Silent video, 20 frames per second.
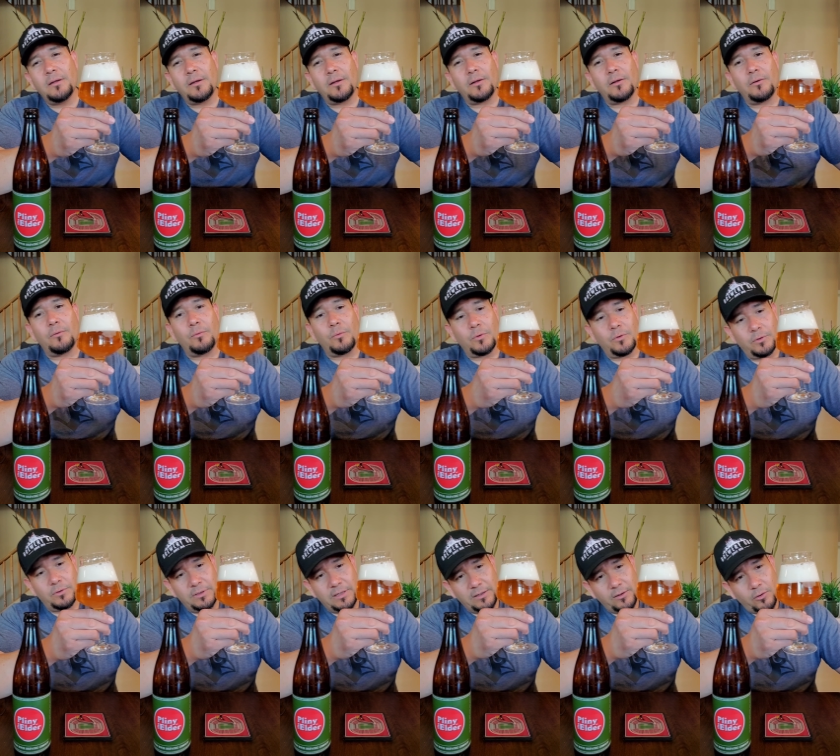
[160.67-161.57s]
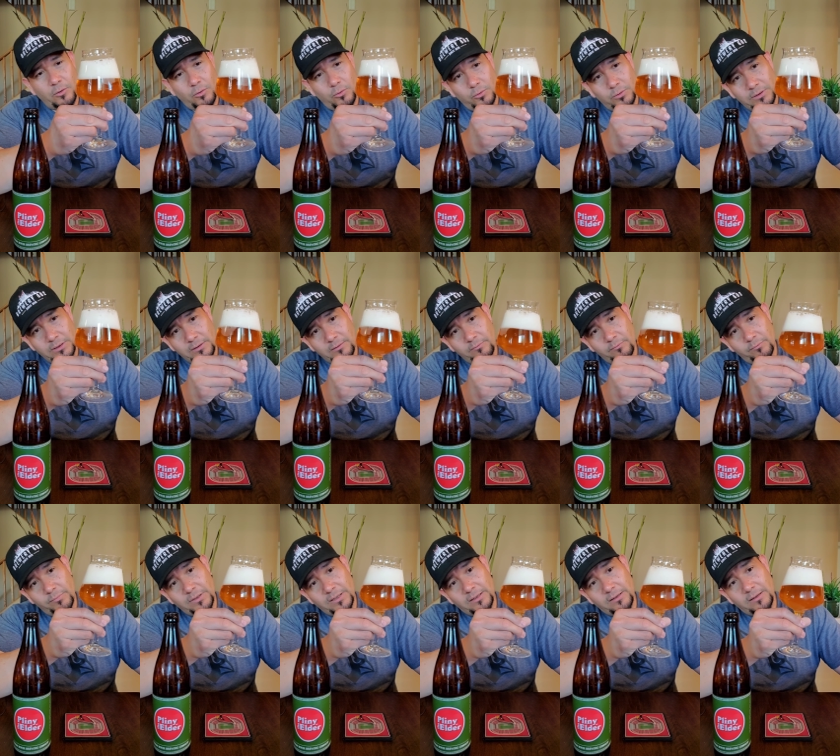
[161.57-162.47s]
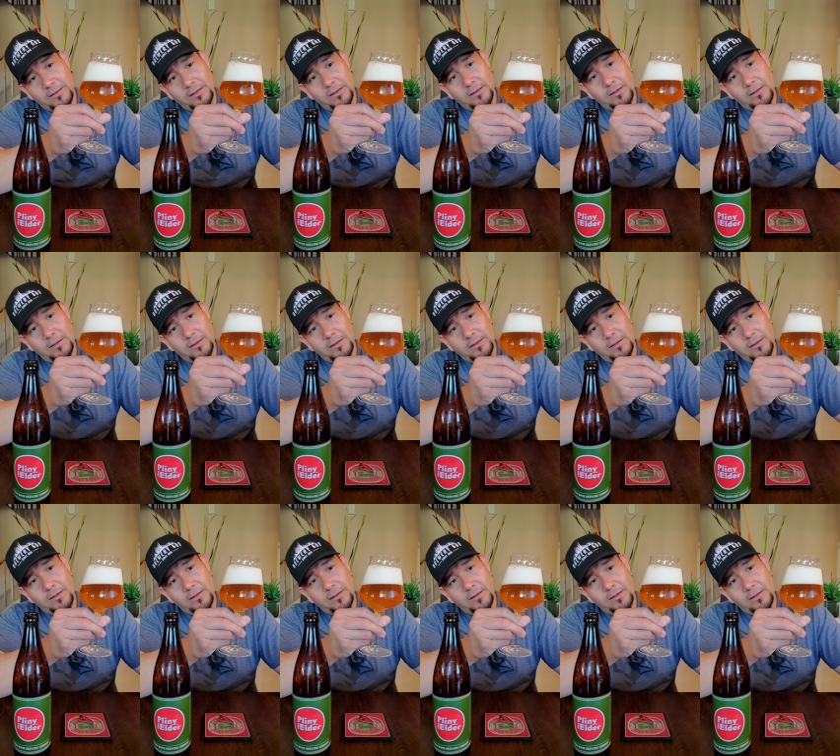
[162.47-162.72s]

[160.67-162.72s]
you know, than gold, but